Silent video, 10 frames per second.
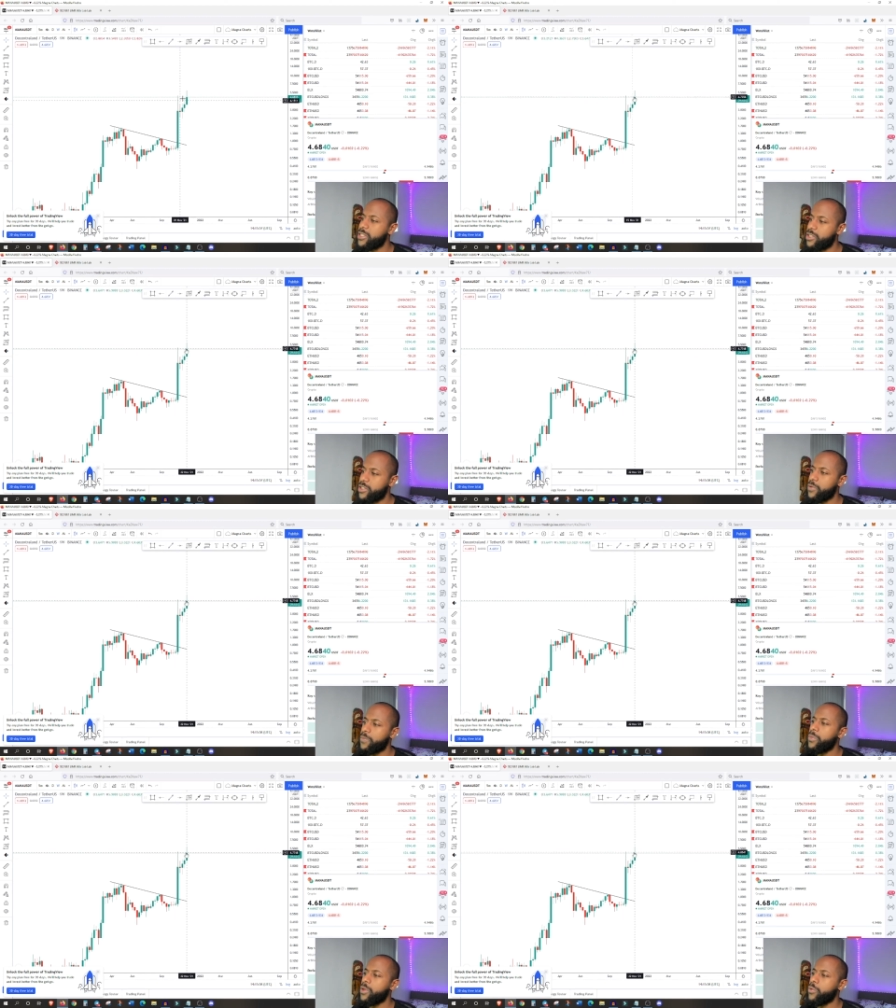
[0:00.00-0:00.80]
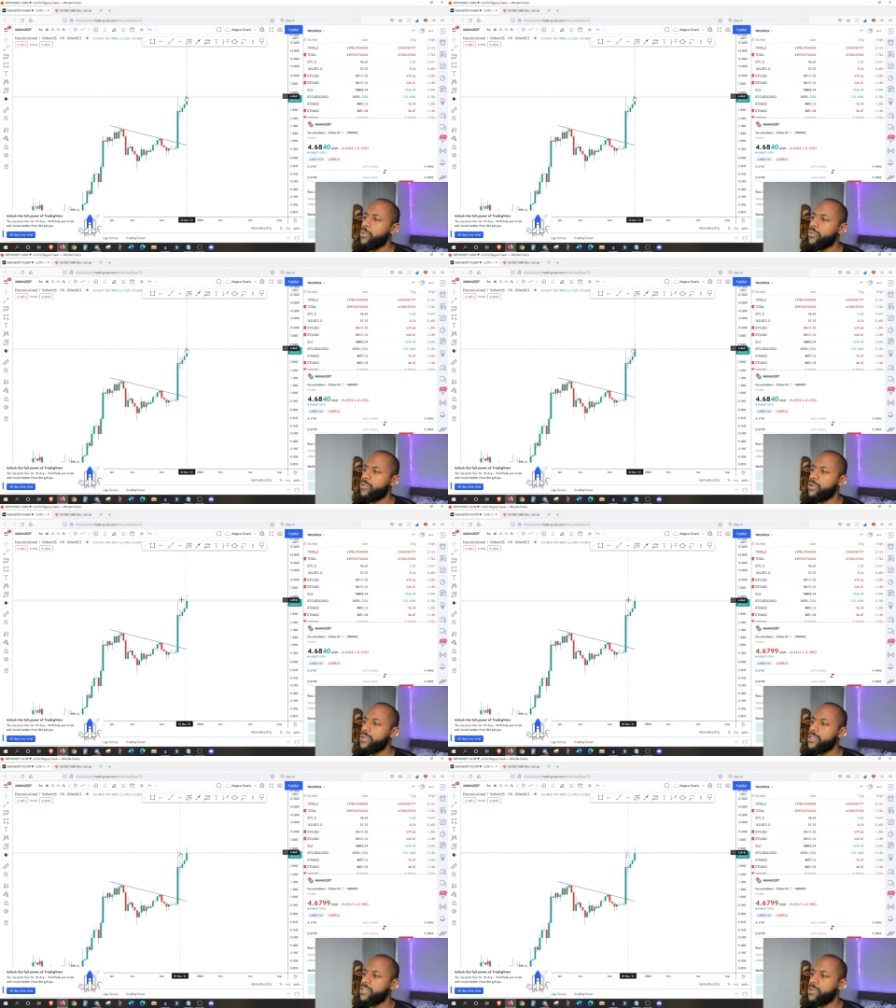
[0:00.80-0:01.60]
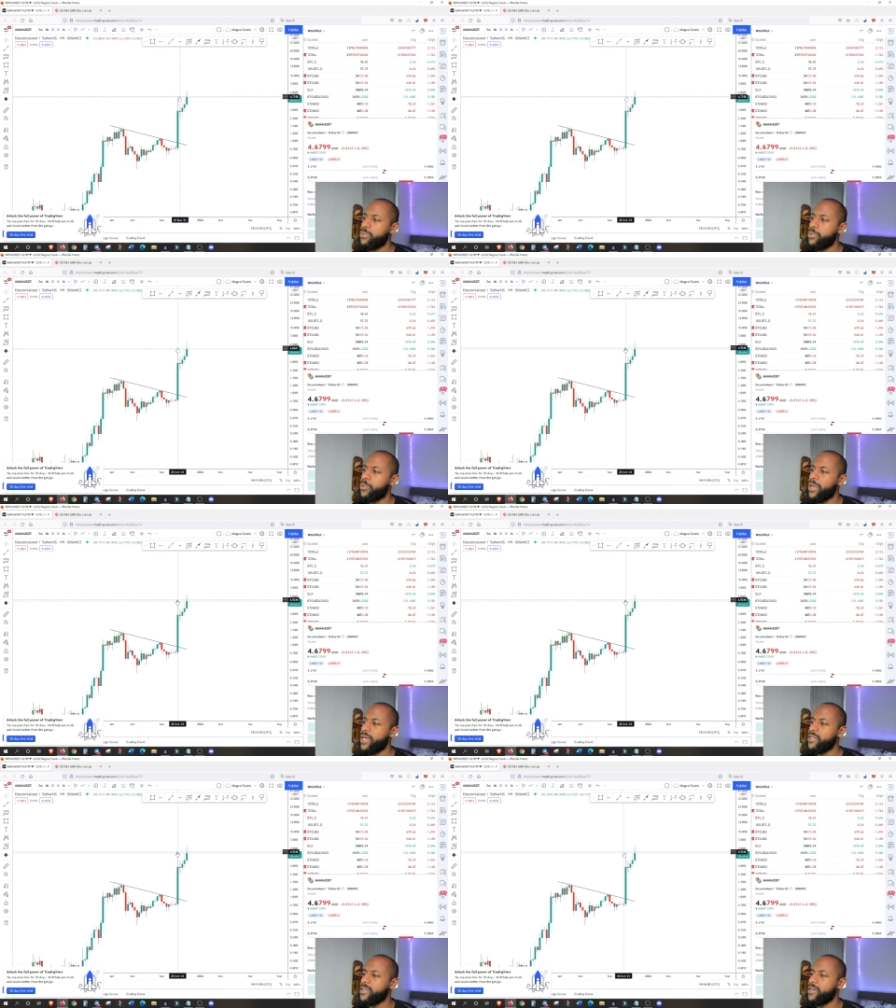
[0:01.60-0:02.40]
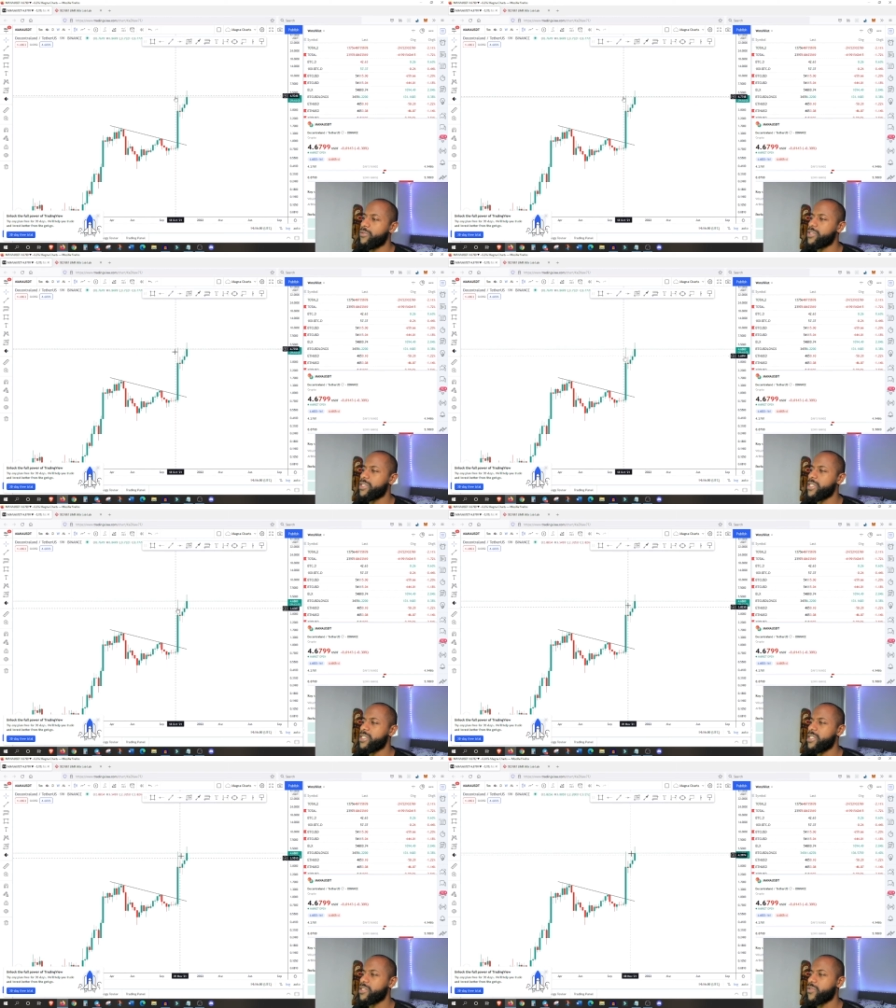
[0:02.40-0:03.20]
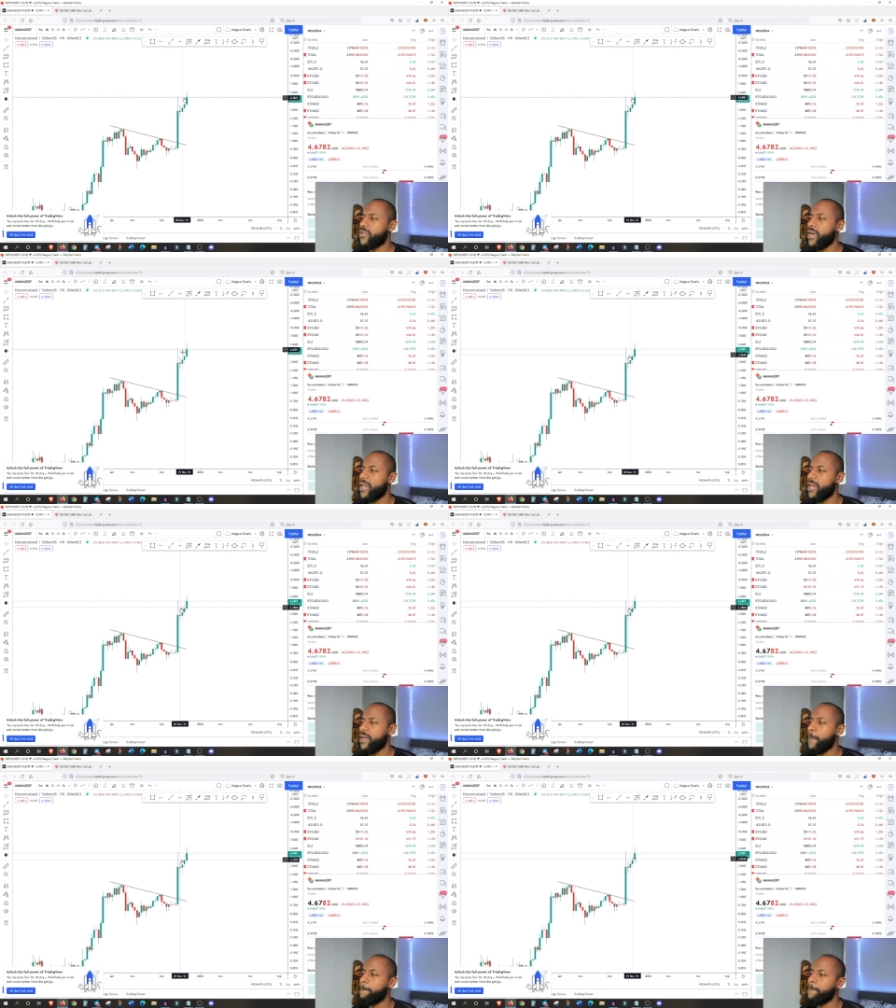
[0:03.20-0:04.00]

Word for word: So we've got some wick resistance right here.